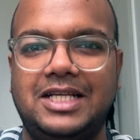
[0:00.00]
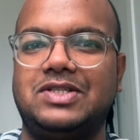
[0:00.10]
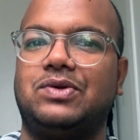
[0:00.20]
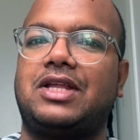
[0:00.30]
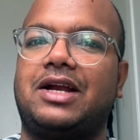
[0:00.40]

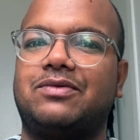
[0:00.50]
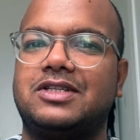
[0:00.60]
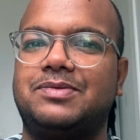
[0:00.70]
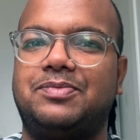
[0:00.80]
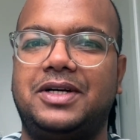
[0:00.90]
so that
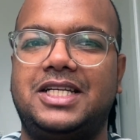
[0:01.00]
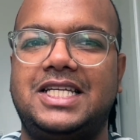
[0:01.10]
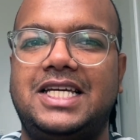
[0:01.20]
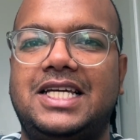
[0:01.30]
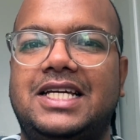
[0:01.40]
was
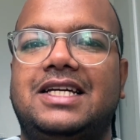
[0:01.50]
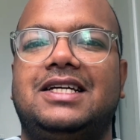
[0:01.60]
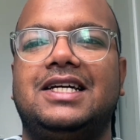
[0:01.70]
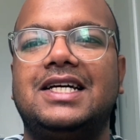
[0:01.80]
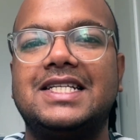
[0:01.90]
pretty
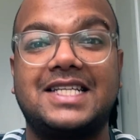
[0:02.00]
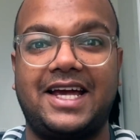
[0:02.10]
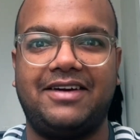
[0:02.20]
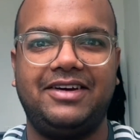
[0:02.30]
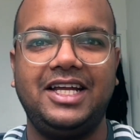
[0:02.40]

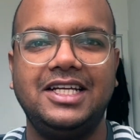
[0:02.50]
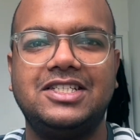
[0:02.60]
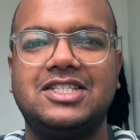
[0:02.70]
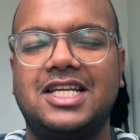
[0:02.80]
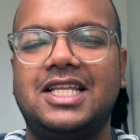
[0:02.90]
scary
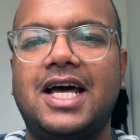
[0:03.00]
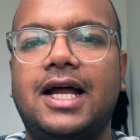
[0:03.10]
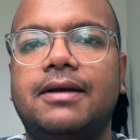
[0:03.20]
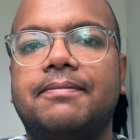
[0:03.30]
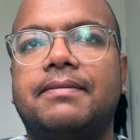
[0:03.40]
to see
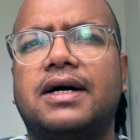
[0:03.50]
that.